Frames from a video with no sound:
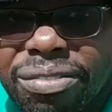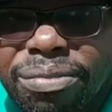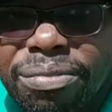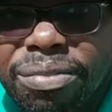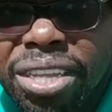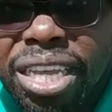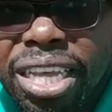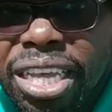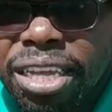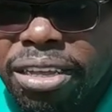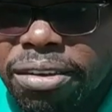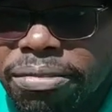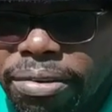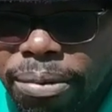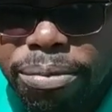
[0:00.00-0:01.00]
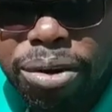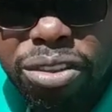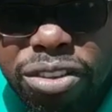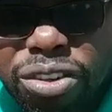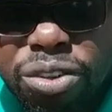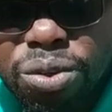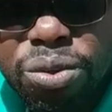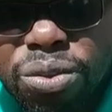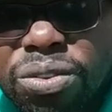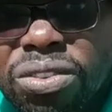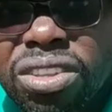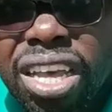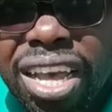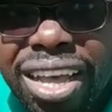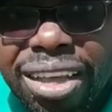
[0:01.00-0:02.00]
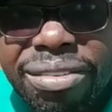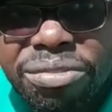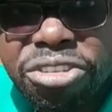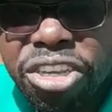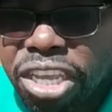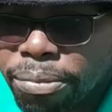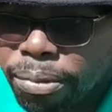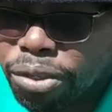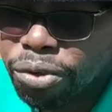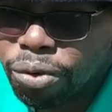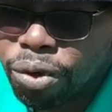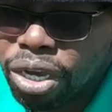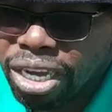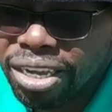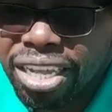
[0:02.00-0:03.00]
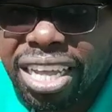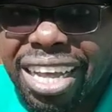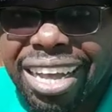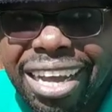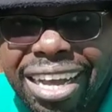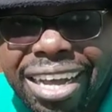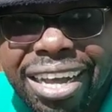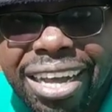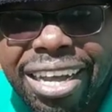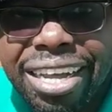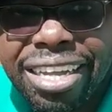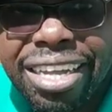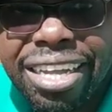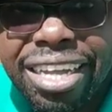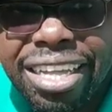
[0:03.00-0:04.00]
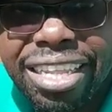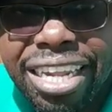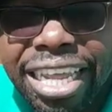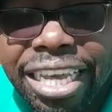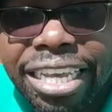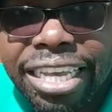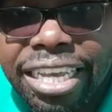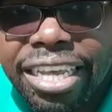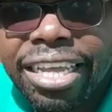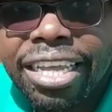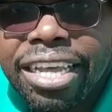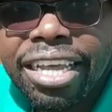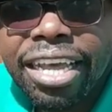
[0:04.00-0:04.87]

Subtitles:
some farm residues, chicken manure, and the like.